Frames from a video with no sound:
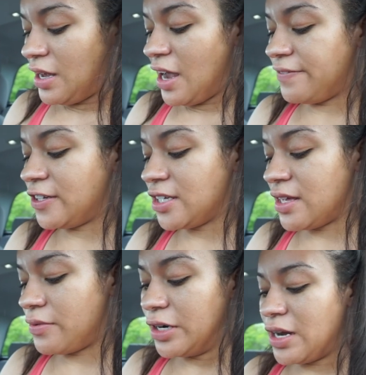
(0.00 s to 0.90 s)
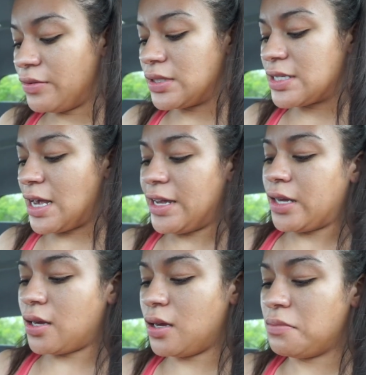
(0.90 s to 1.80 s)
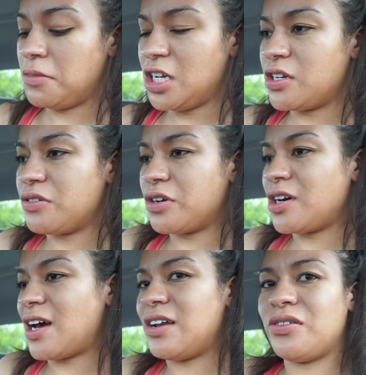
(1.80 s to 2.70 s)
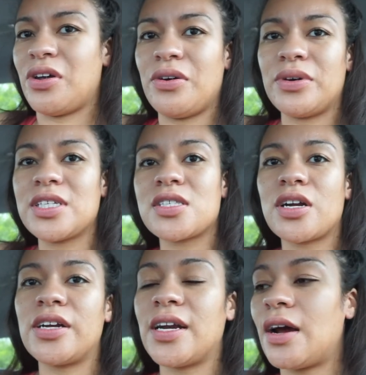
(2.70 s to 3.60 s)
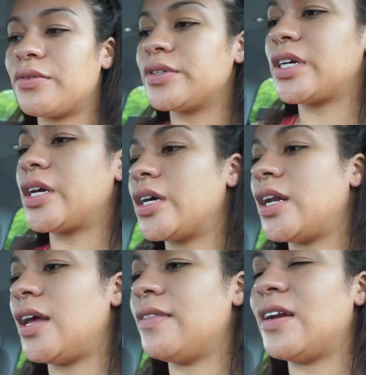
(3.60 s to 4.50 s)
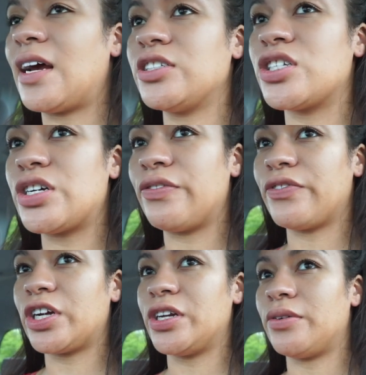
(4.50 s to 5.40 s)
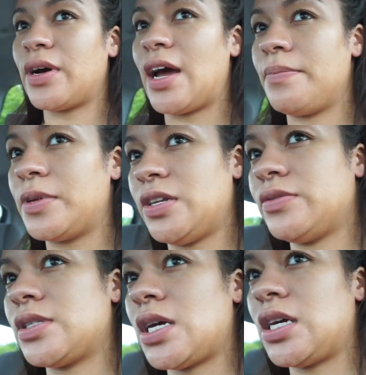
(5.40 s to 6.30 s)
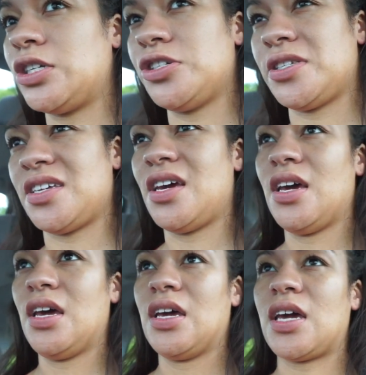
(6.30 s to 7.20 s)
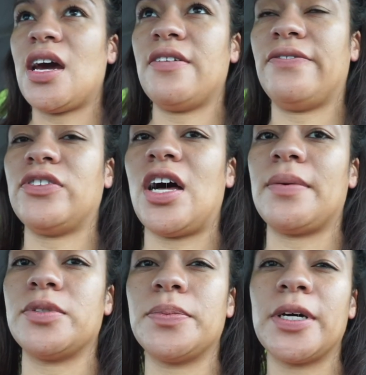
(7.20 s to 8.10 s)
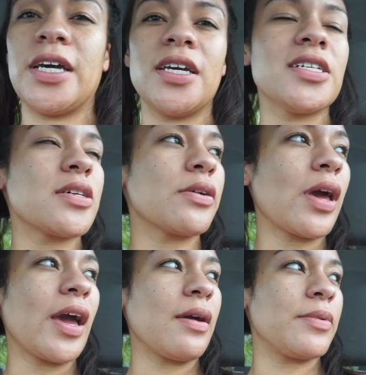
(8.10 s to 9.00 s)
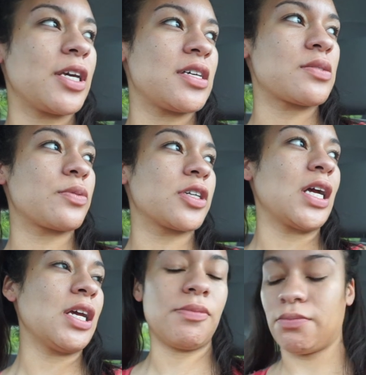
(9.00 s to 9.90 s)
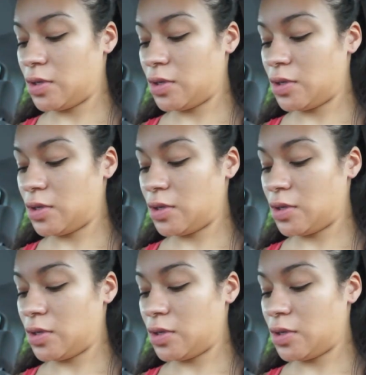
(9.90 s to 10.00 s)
I felt like that workout was like mediocre. I don't know. It started out really good and then I just don't freaking know what happened. It was like I just kind of flopped, but it's okay because we're getting